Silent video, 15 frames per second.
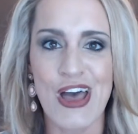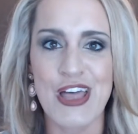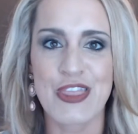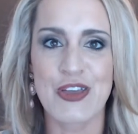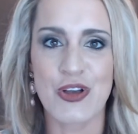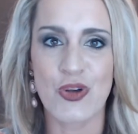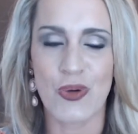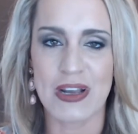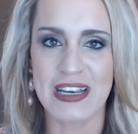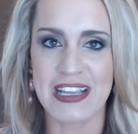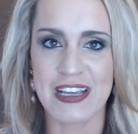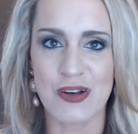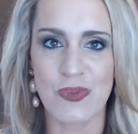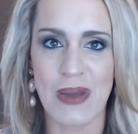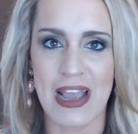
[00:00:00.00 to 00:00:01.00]
they're going to
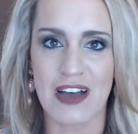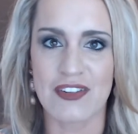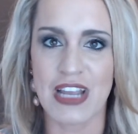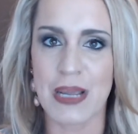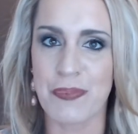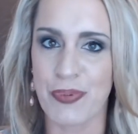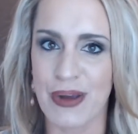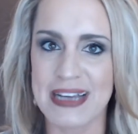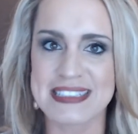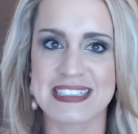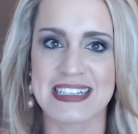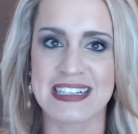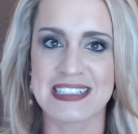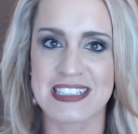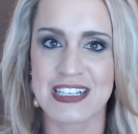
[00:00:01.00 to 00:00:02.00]
get around a
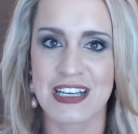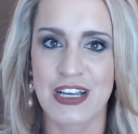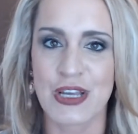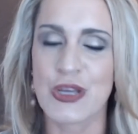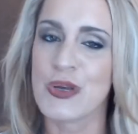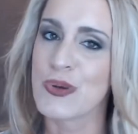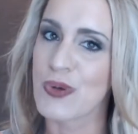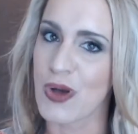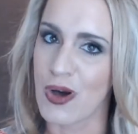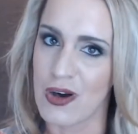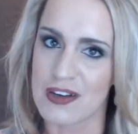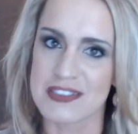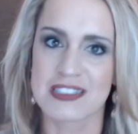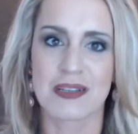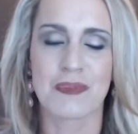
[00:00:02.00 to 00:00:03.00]
president who
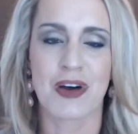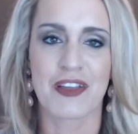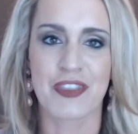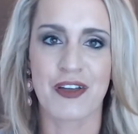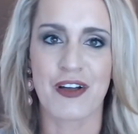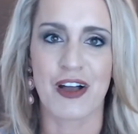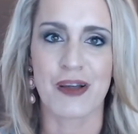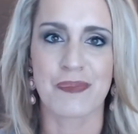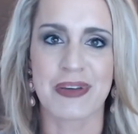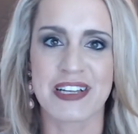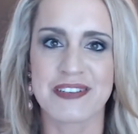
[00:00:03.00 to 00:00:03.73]
calls them on the carpet.